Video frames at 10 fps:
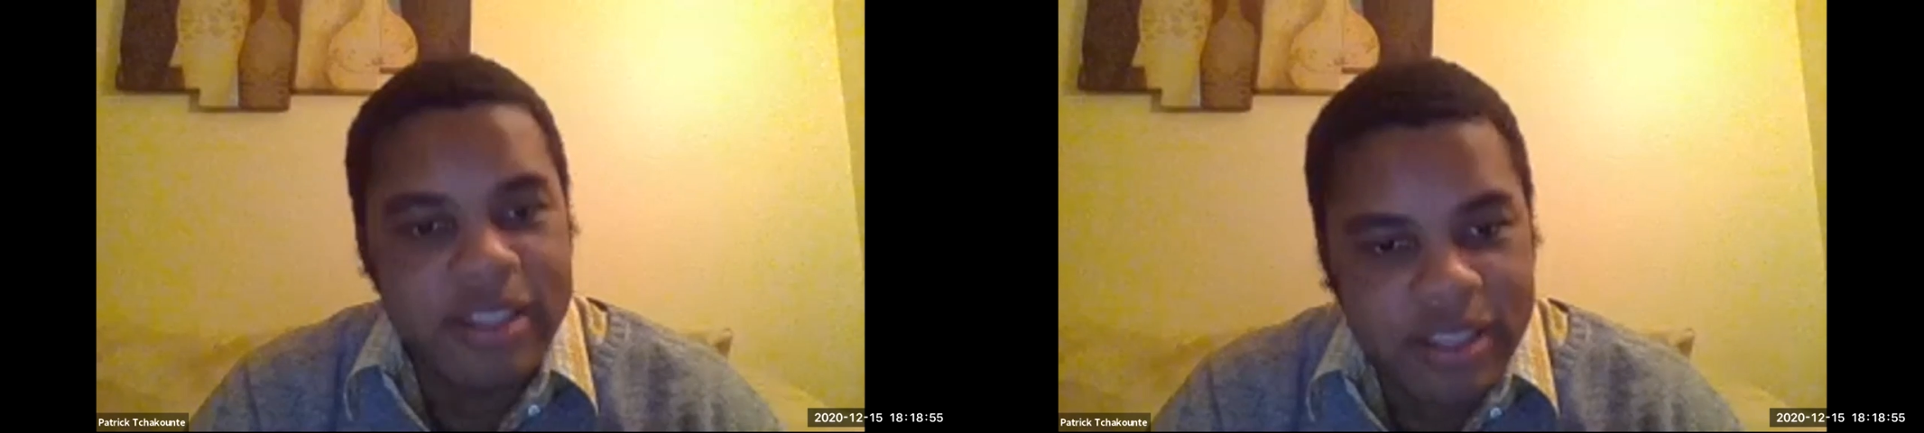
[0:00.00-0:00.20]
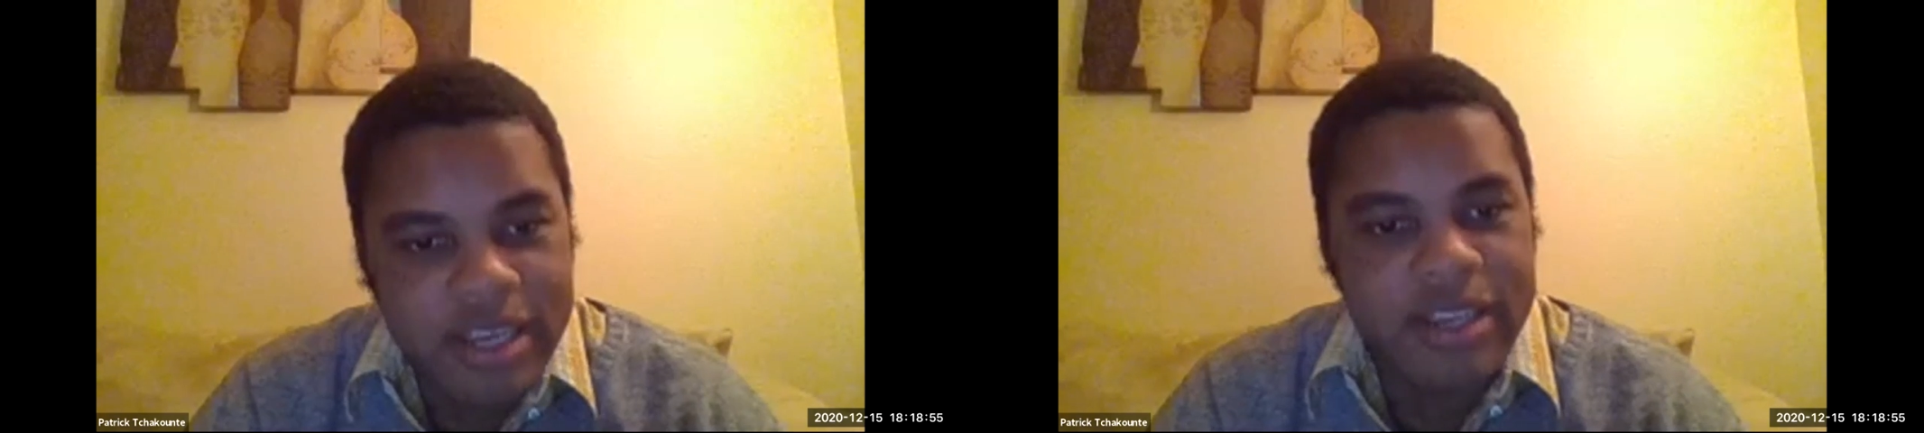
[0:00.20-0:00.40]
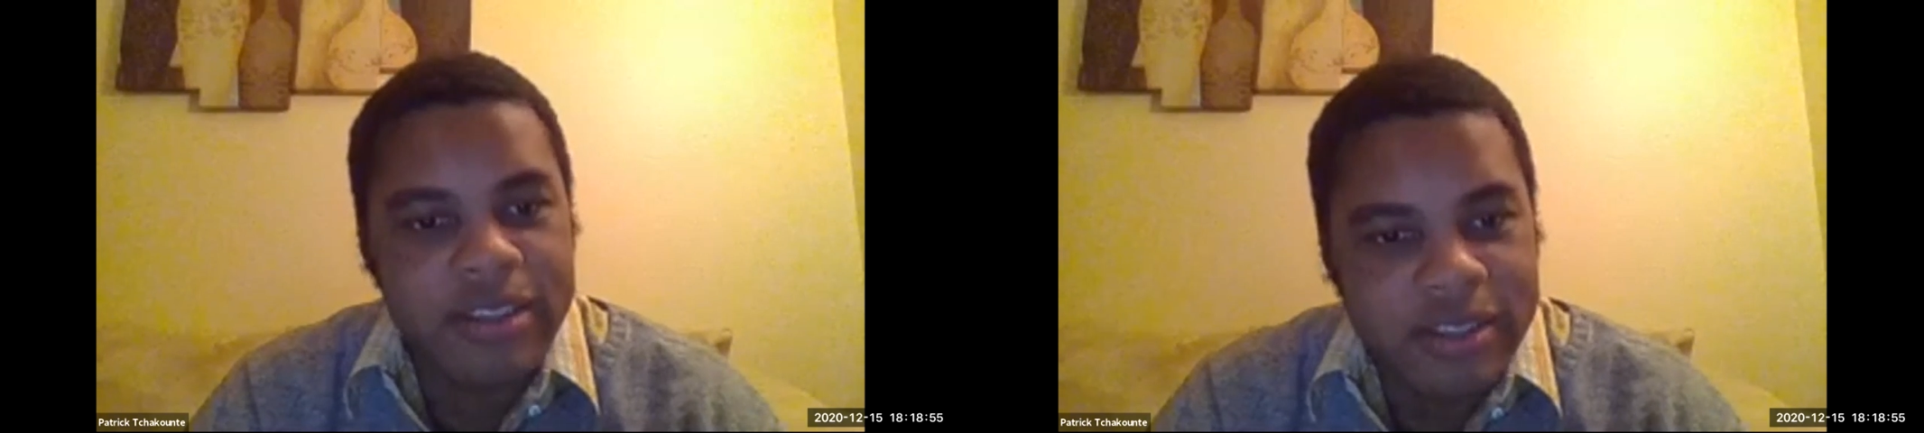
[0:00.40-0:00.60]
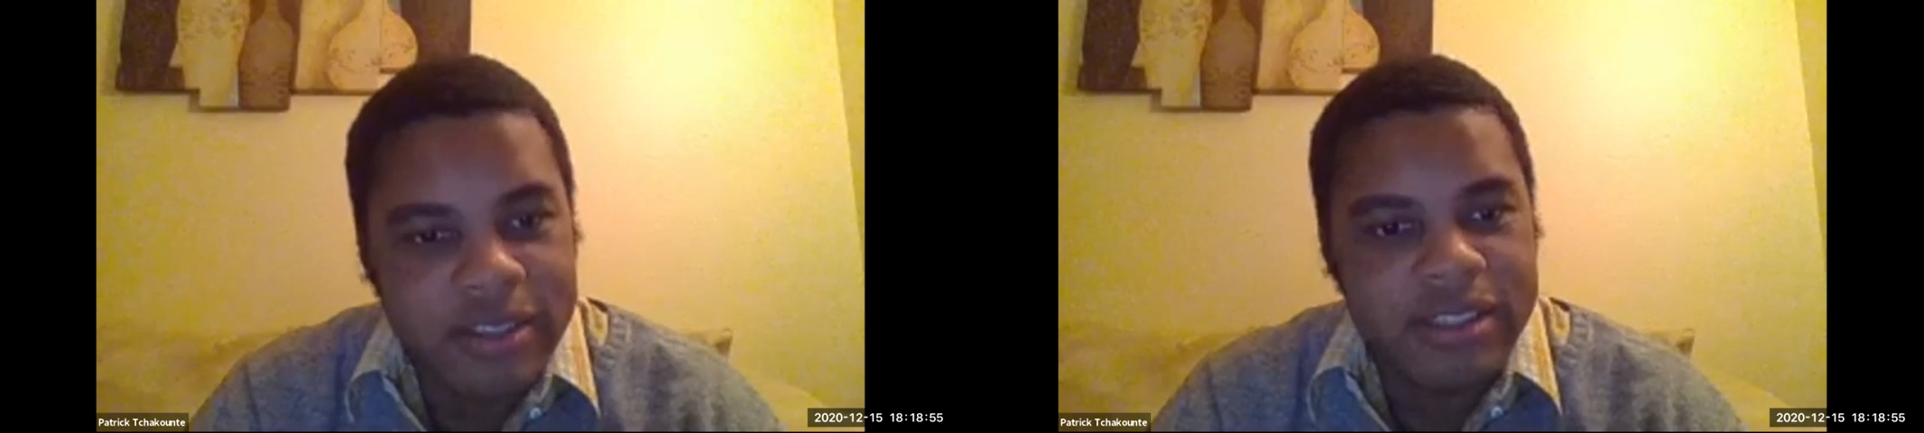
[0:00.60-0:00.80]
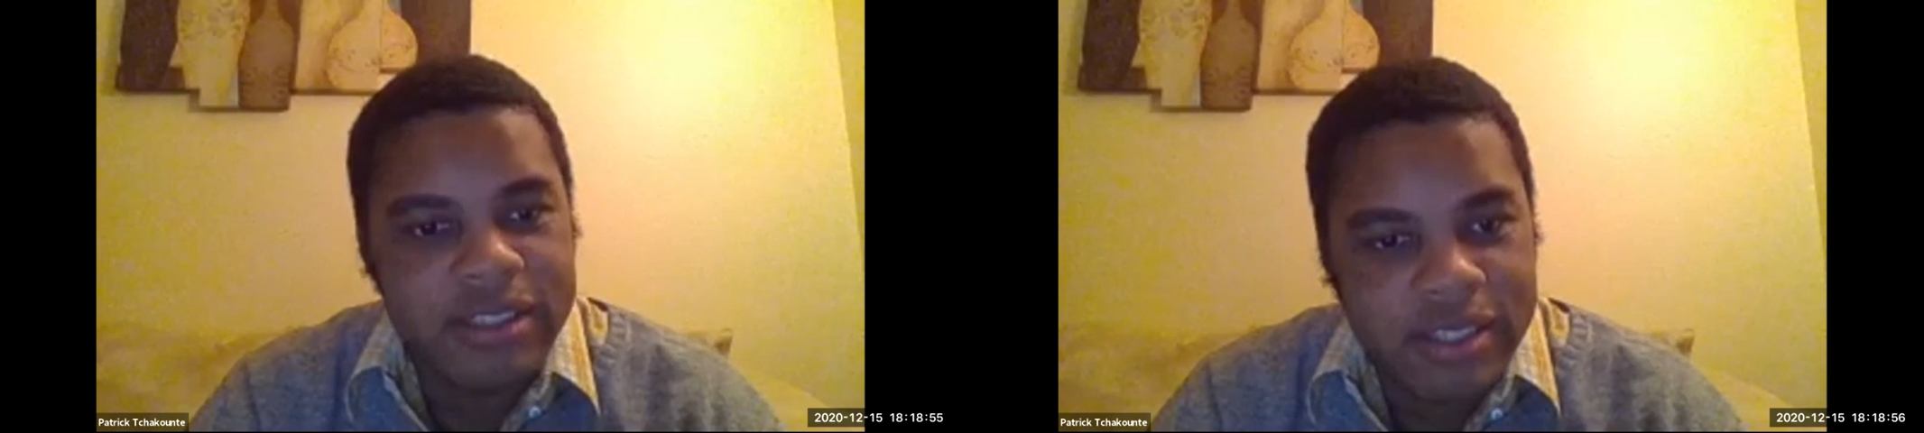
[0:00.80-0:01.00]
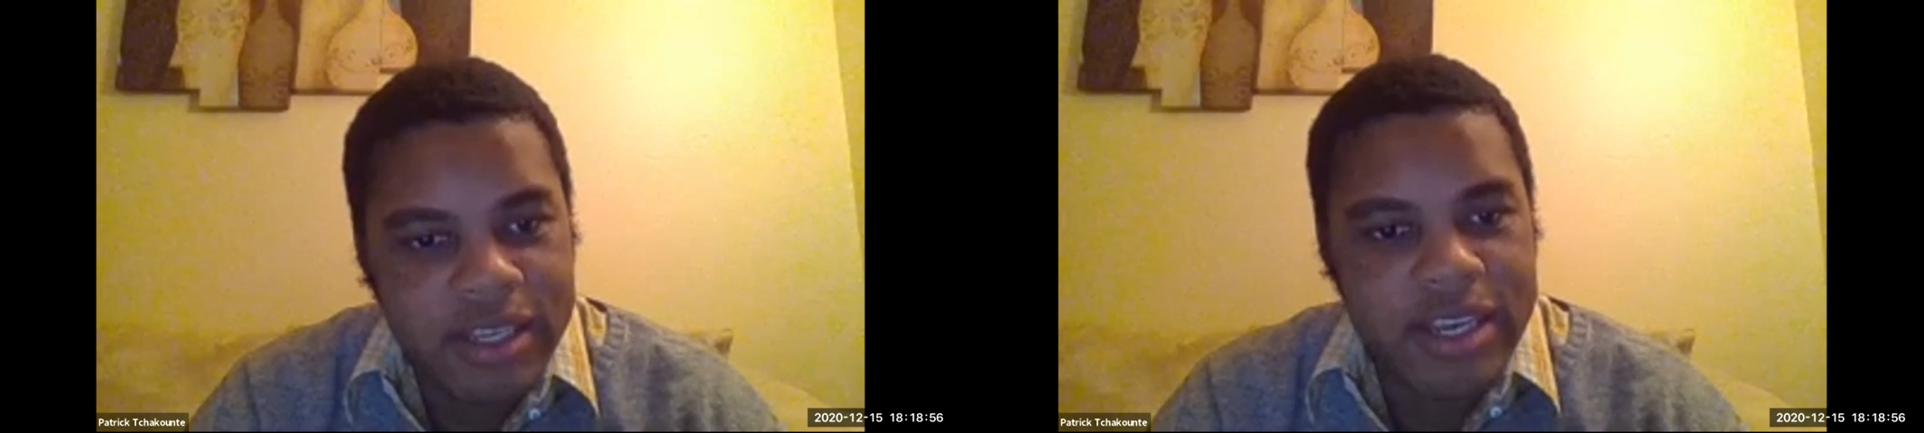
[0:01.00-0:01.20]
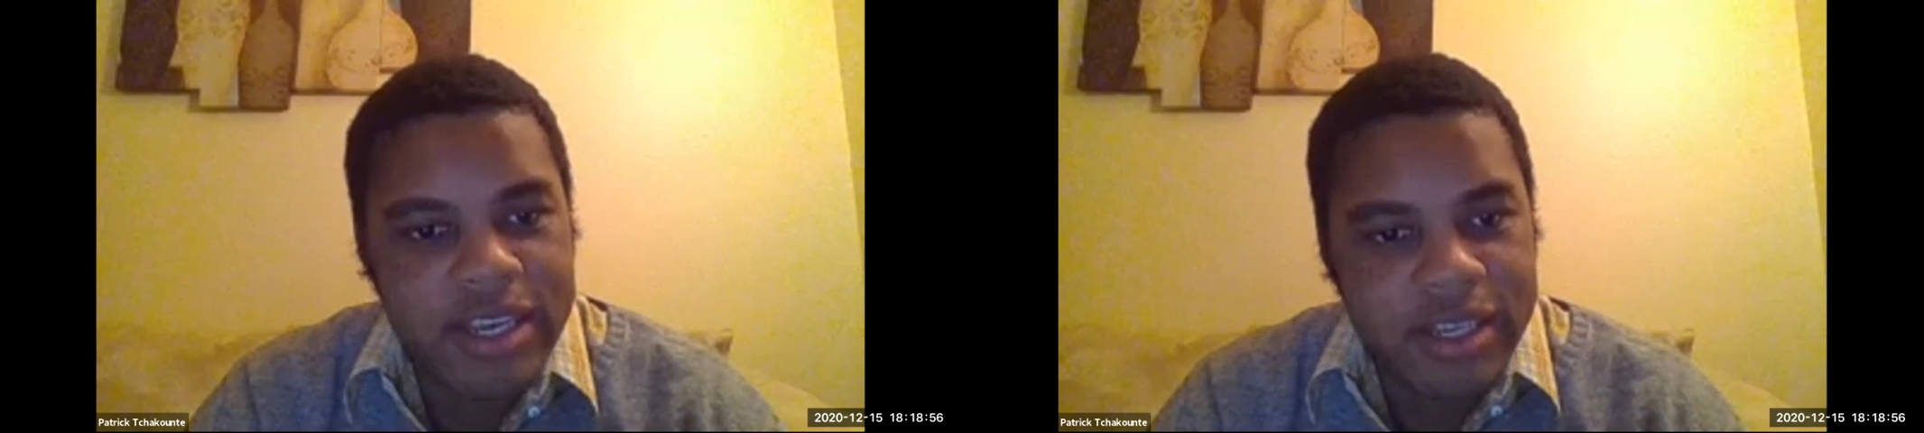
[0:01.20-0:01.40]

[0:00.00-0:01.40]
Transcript: Right. For